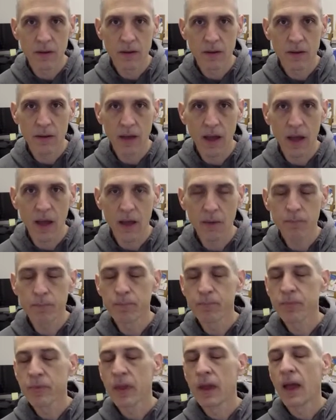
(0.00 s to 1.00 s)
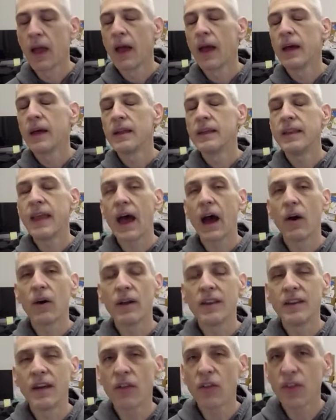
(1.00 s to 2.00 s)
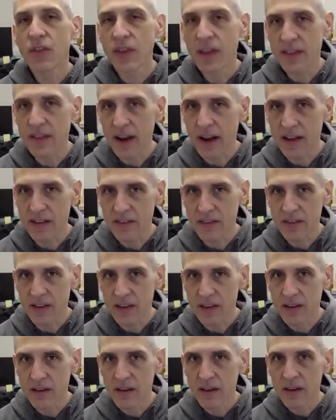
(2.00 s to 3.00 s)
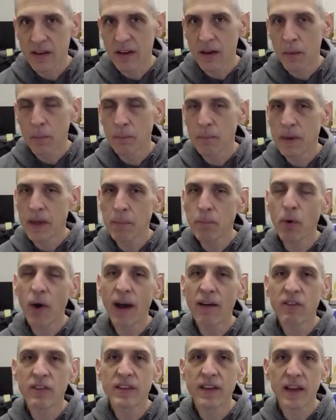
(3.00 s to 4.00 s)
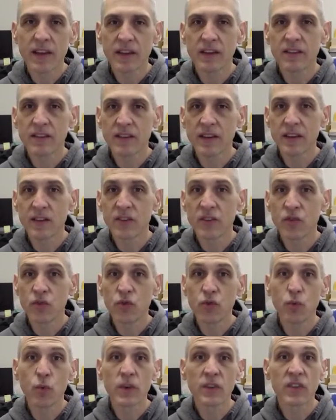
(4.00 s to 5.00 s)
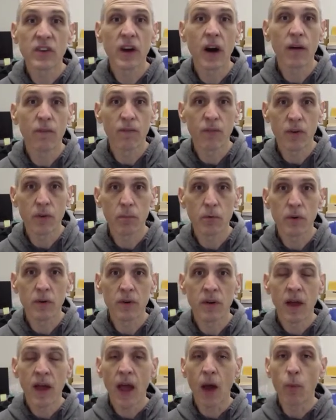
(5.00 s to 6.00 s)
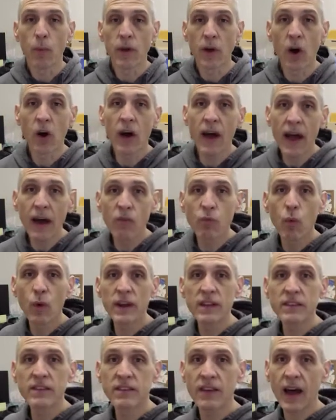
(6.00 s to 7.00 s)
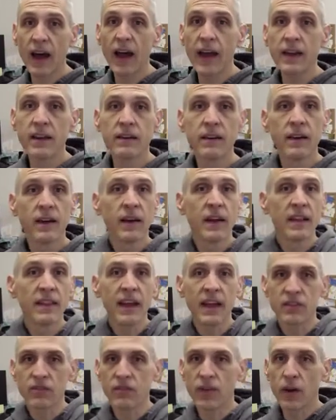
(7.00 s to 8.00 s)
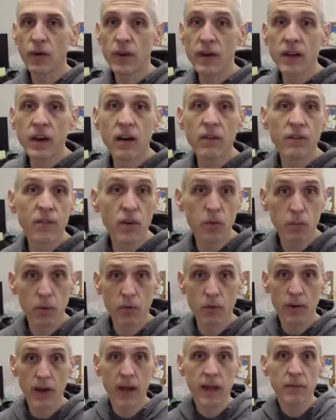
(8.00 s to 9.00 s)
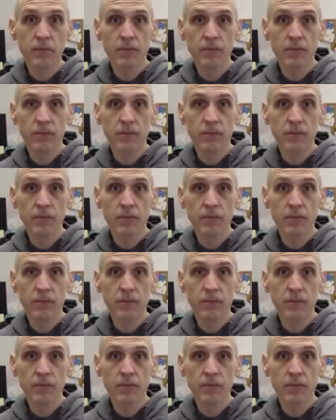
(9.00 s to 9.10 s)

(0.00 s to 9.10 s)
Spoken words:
Okay? Now, another thing that I see. People have a tendency to do what's comfortable. And we all have one side that's very comfortable, right?